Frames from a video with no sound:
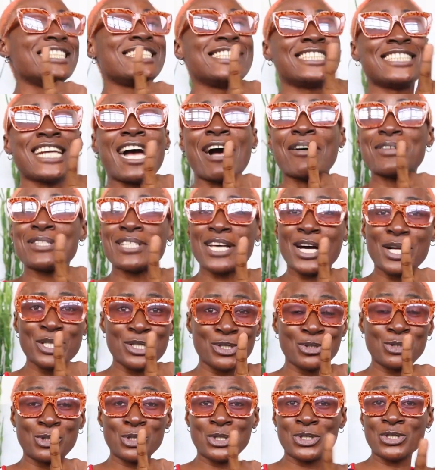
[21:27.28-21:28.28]
Shout out
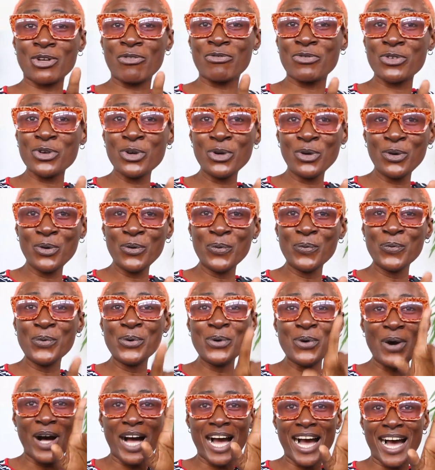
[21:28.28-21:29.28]
to those of you
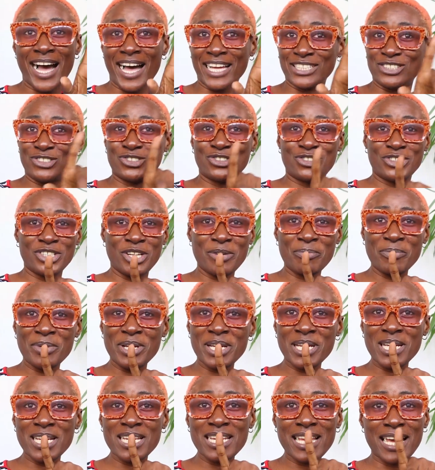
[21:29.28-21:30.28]
who are
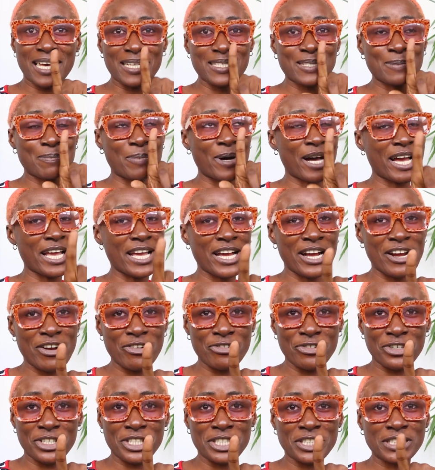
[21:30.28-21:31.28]
dreaming,
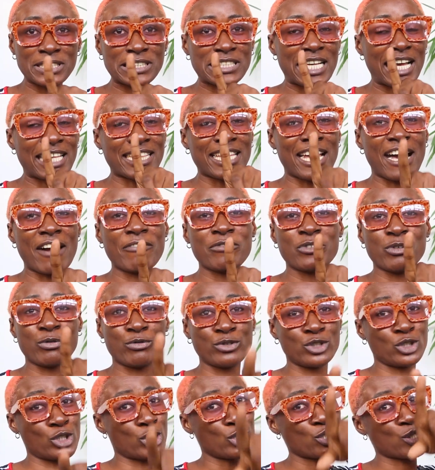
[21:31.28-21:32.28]
aspiring, and have the
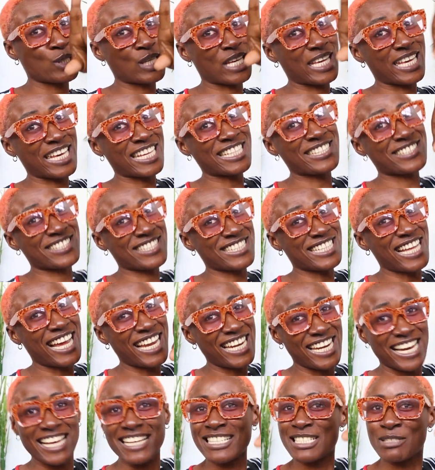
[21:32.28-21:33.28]
vision to get to
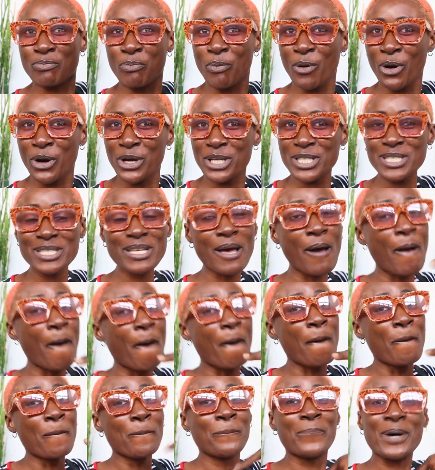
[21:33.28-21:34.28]
that last point.
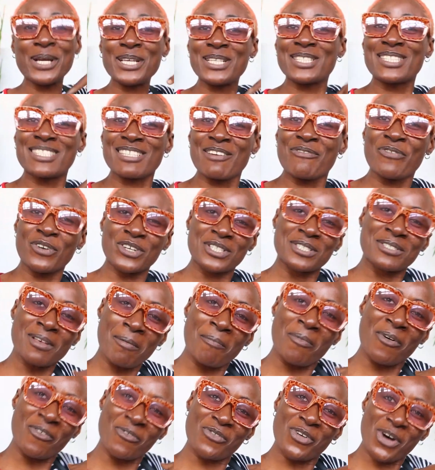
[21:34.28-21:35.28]
But you see, for
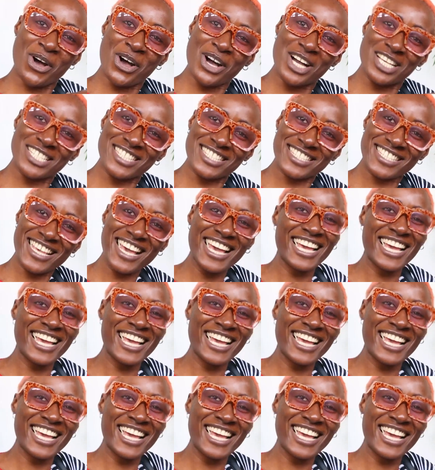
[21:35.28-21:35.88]
some of us,